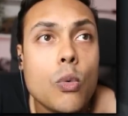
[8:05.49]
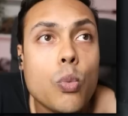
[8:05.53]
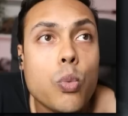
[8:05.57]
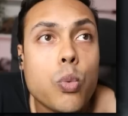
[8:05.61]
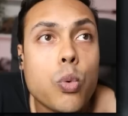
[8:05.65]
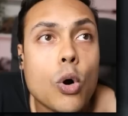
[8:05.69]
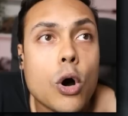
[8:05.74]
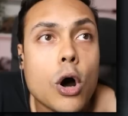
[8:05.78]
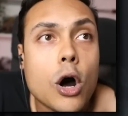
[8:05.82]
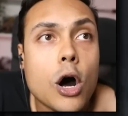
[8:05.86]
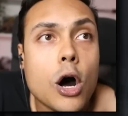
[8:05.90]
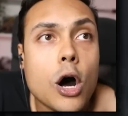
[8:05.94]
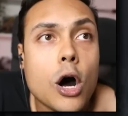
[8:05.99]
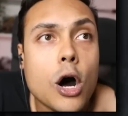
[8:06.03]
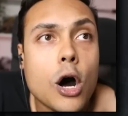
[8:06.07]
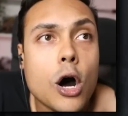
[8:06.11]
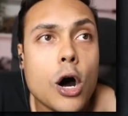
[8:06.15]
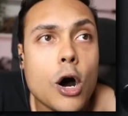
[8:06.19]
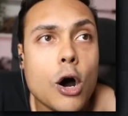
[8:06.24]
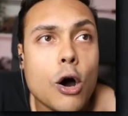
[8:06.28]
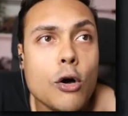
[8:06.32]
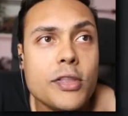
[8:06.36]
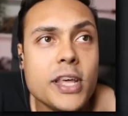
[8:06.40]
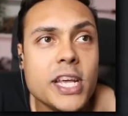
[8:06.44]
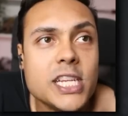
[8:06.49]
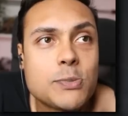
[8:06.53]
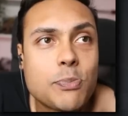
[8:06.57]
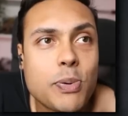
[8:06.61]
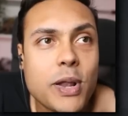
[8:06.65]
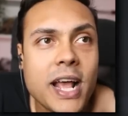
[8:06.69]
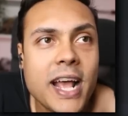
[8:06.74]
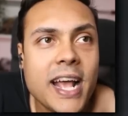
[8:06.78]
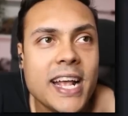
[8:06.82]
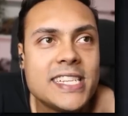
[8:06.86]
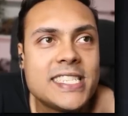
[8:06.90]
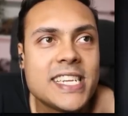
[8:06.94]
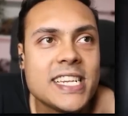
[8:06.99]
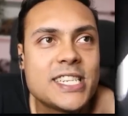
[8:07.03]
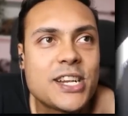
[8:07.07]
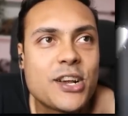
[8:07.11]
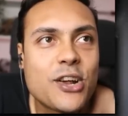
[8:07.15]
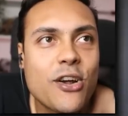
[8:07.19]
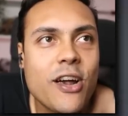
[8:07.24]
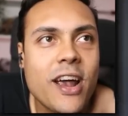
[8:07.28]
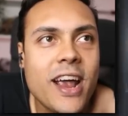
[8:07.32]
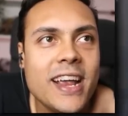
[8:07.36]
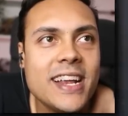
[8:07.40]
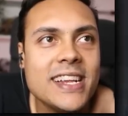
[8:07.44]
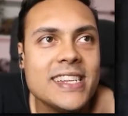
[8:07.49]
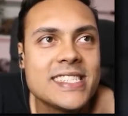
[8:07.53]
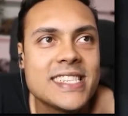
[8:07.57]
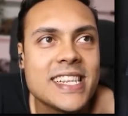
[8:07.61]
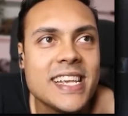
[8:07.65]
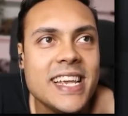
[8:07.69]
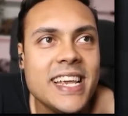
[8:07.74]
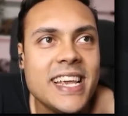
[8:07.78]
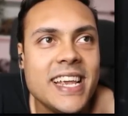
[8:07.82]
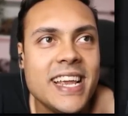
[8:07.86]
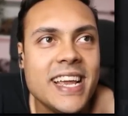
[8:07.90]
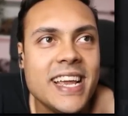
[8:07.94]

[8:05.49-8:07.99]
Whoa, this place is crazy.